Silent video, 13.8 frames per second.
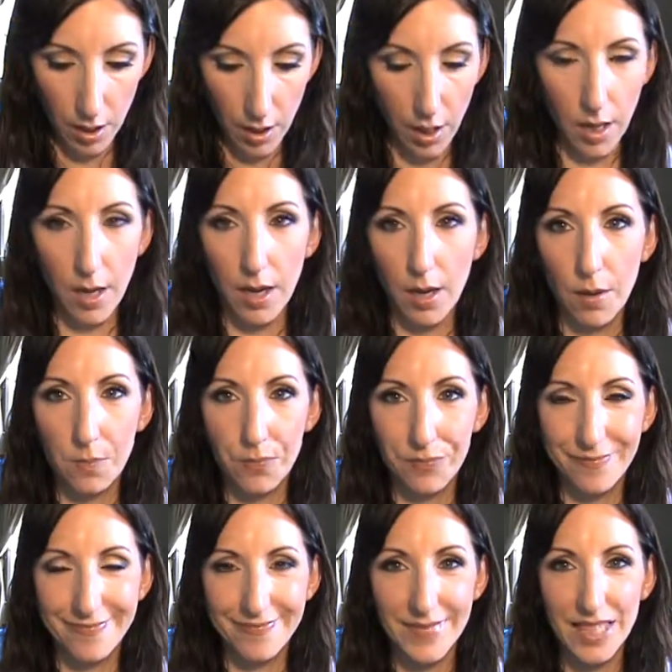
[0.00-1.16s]
Um,
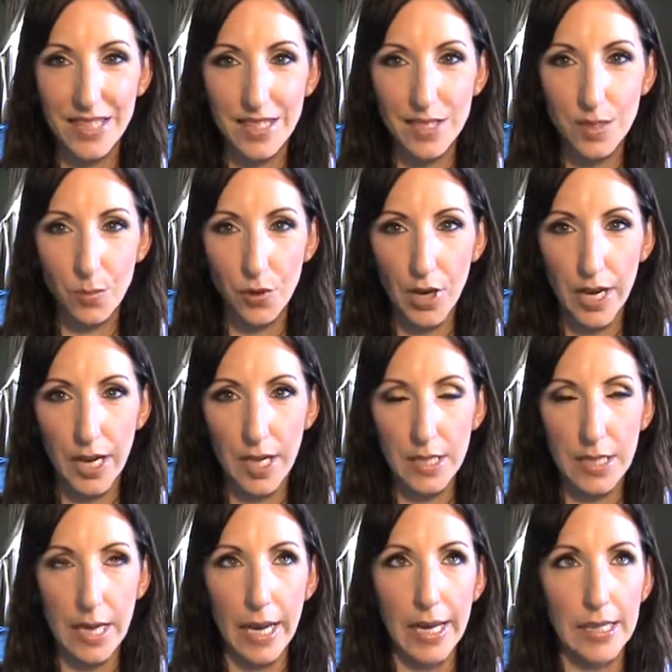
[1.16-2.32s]
This is a brand
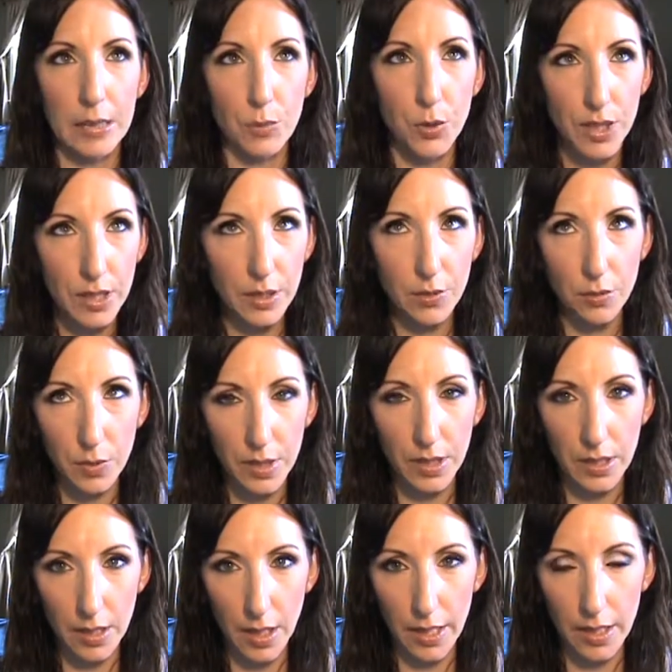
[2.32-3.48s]
I really,
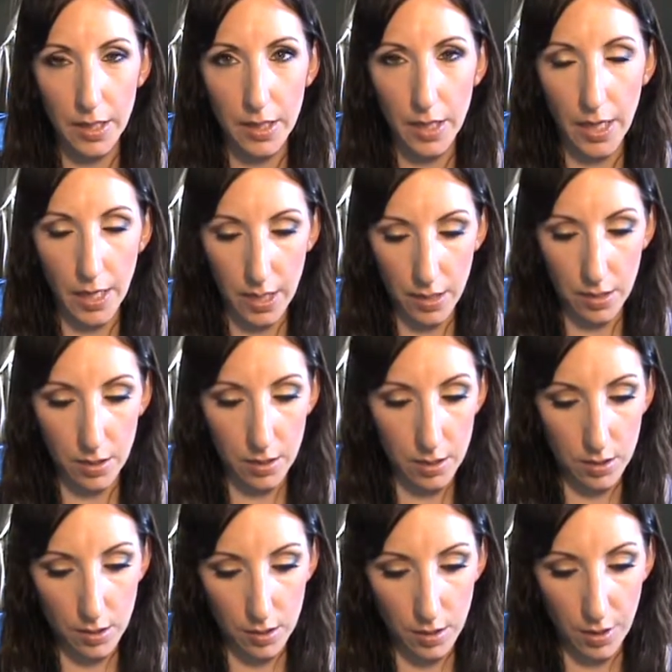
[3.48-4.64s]
really like, and
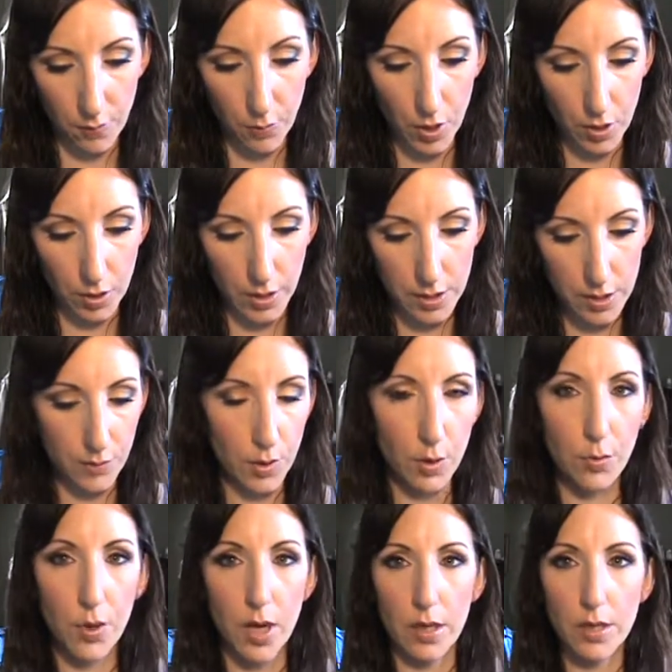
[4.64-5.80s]
I've bought lots of their
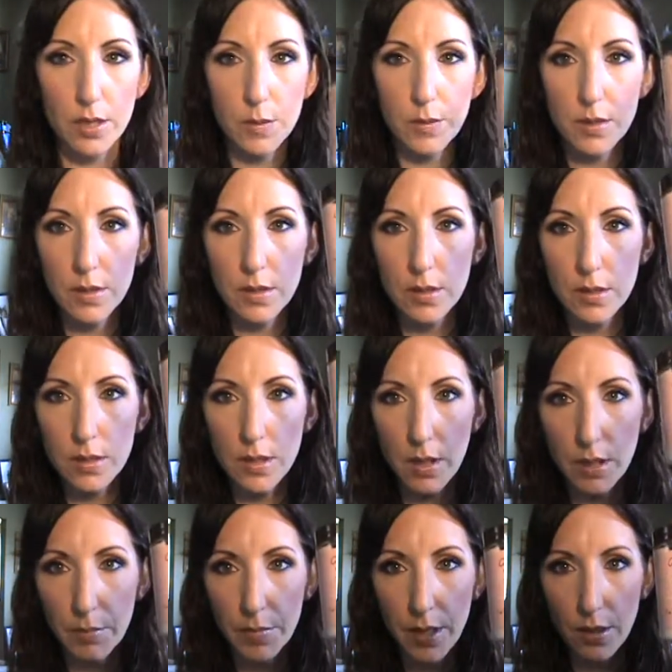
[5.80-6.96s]
products. This is
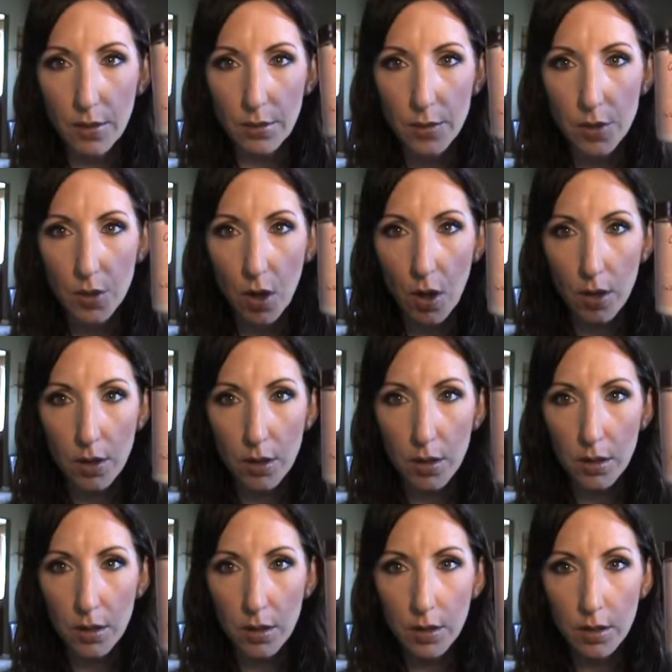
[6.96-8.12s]
um, Carol's
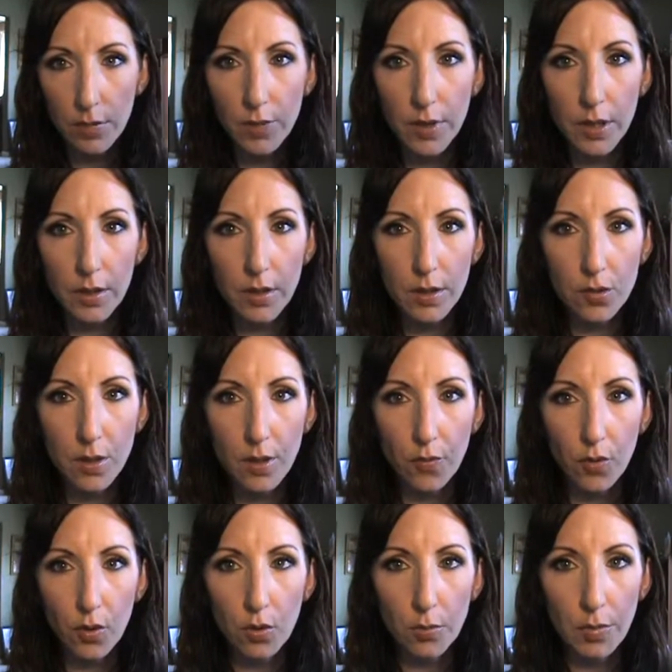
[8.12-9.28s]
Daughter Vanilla
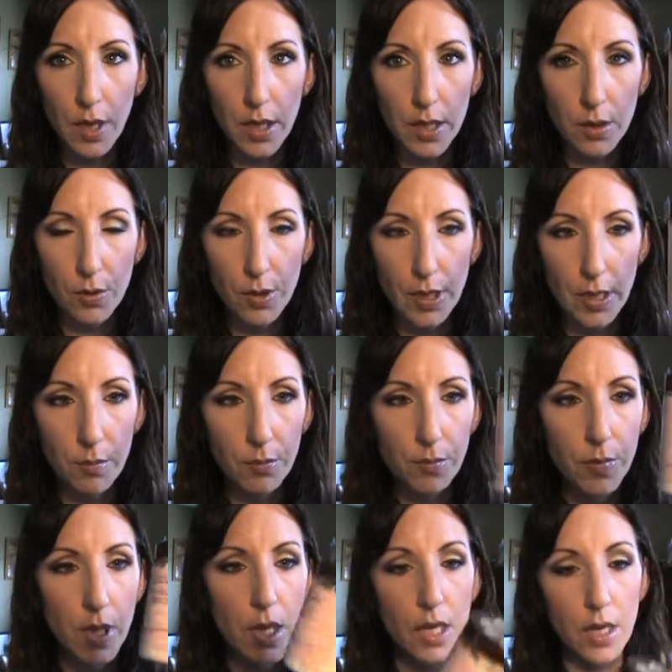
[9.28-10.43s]
Truffle Body Cream.
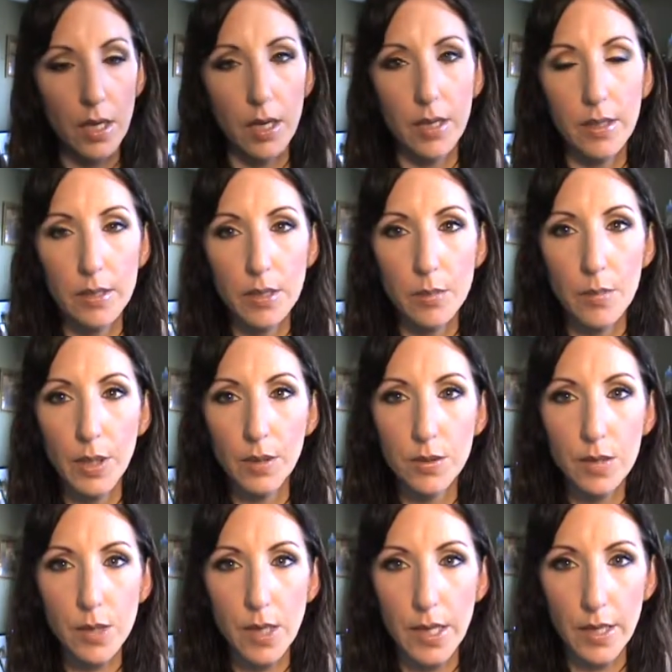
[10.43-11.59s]
It smells
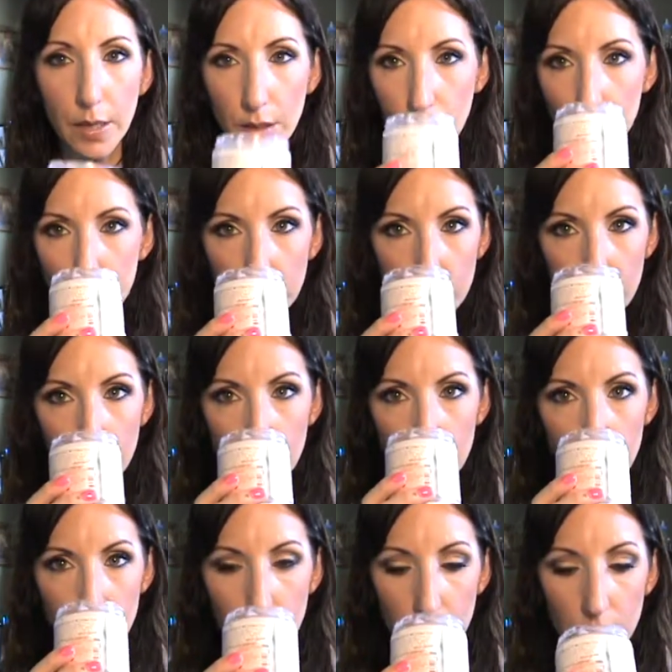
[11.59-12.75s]
like,
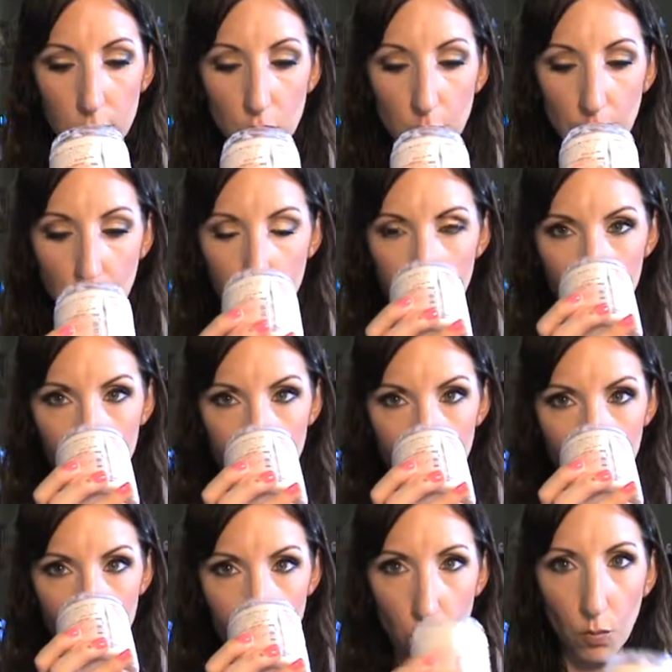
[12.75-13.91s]
to me,
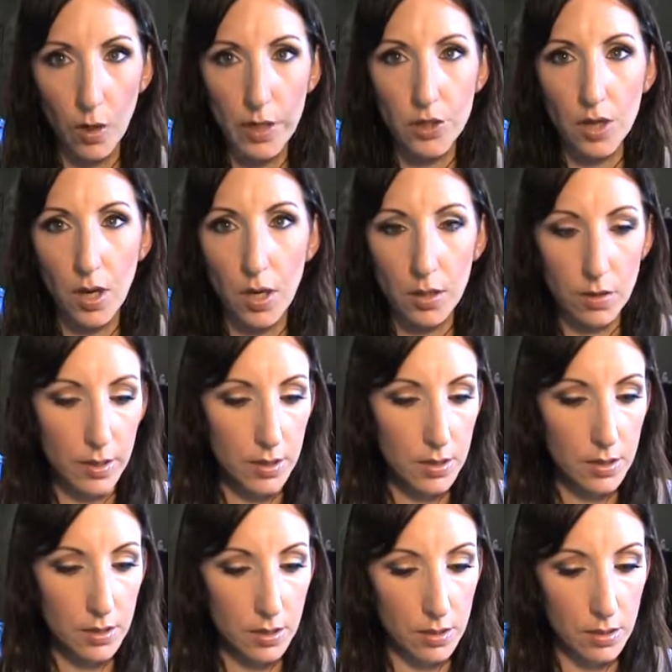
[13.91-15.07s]
white chocolate.